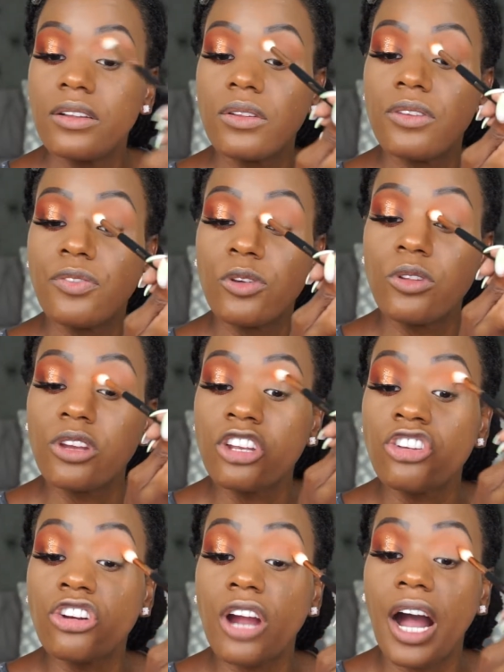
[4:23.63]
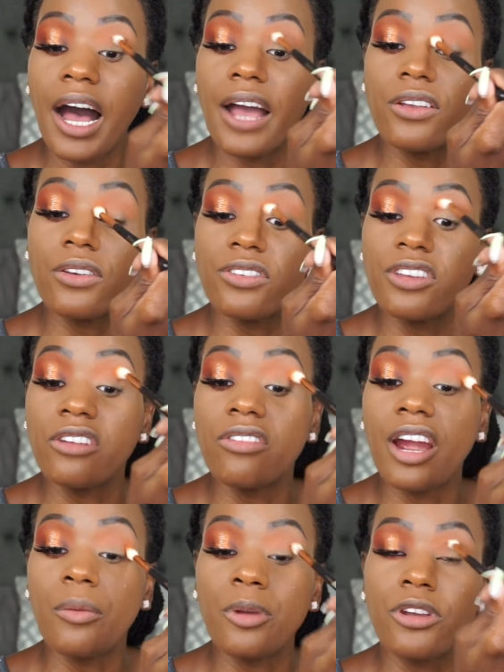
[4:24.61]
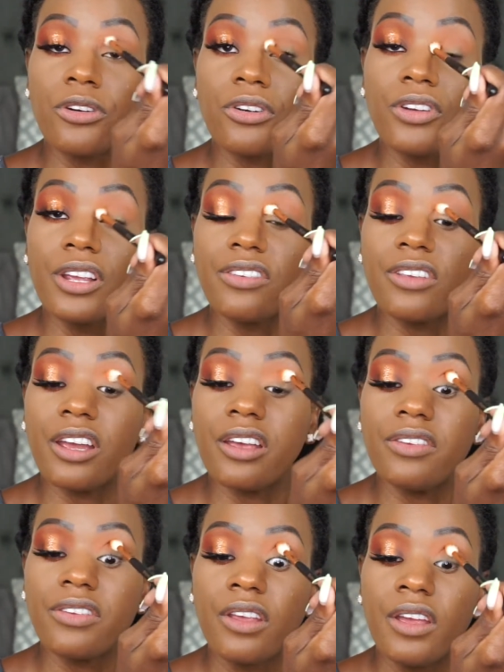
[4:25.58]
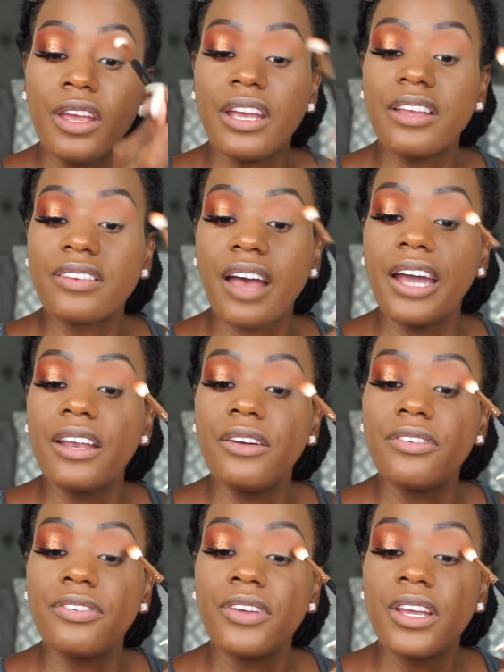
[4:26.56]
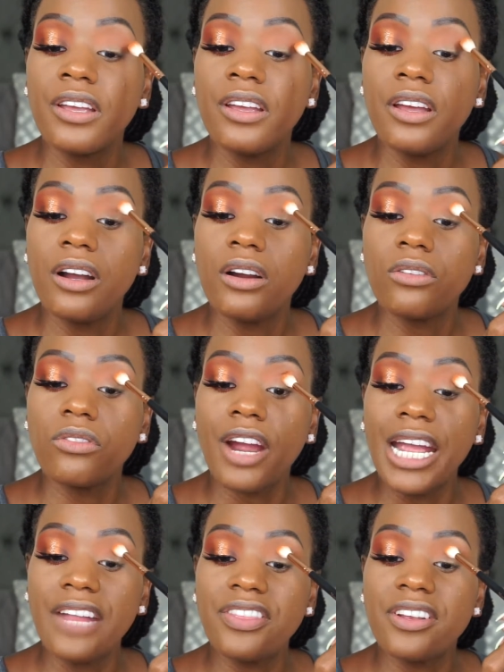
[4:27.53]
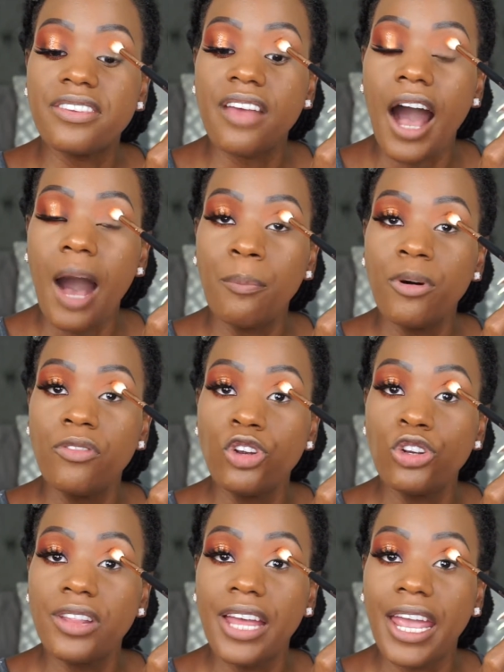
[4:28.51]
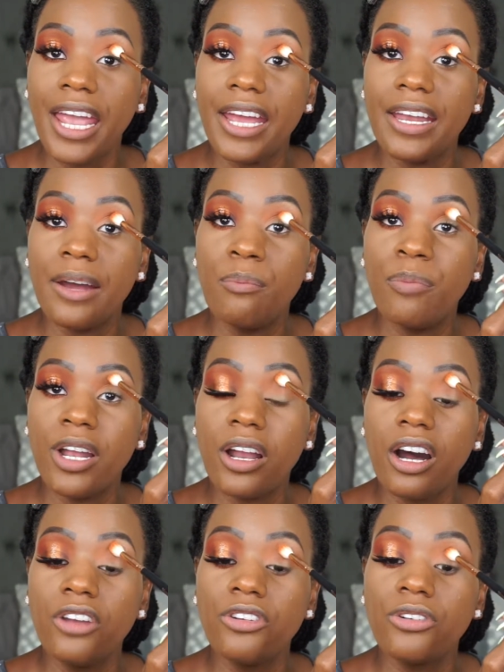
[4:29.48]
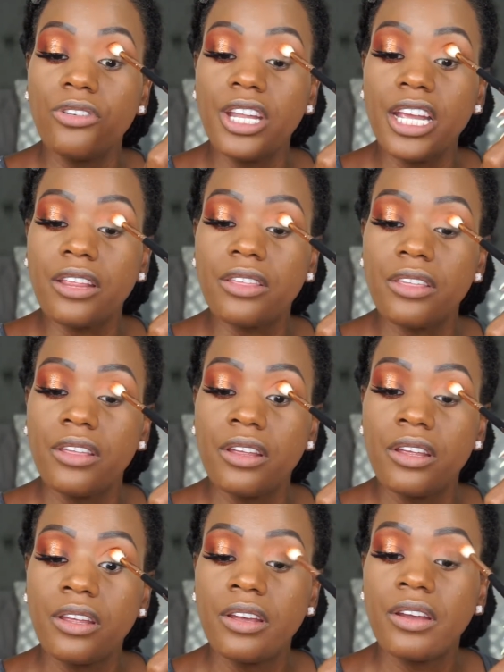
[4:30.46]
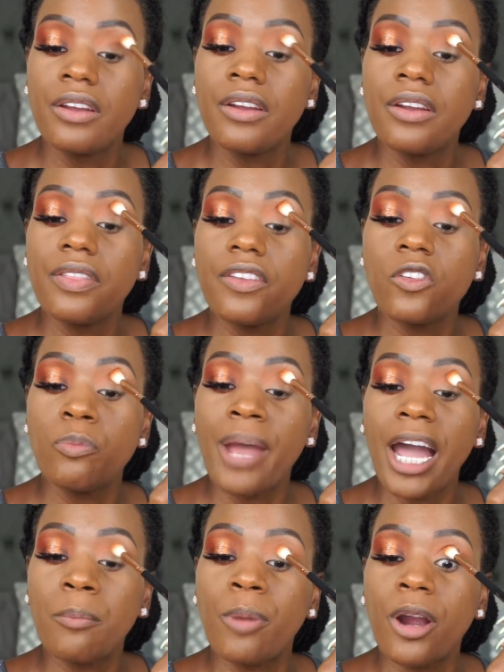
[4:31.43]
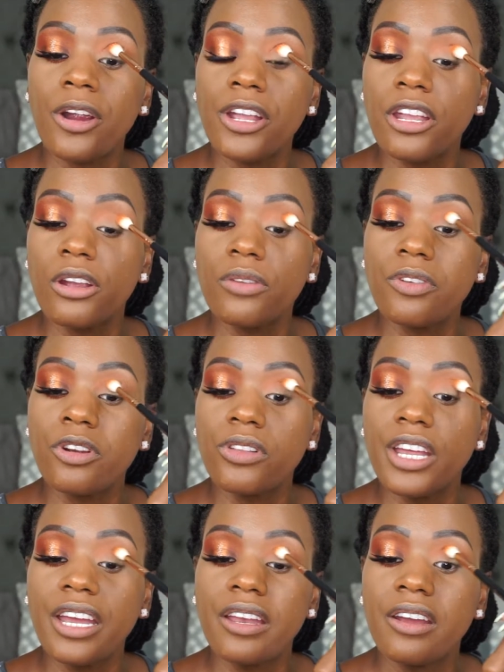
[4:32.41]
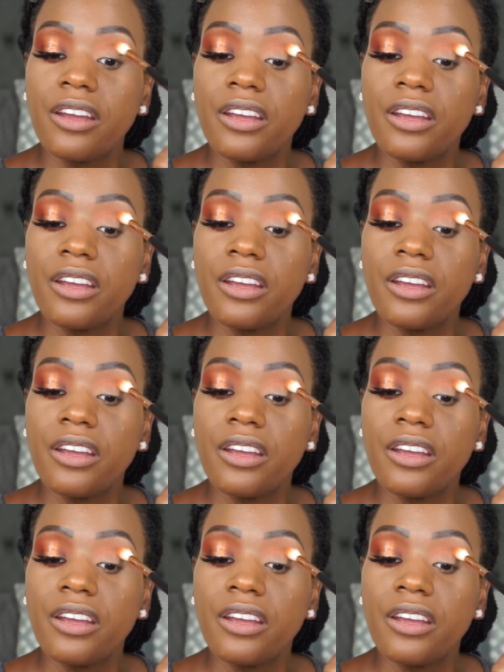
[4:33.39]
if you look at your eye, you'll see right where your crease is. It's kind of right at the top of your lid, but underneath this back part here of your lid.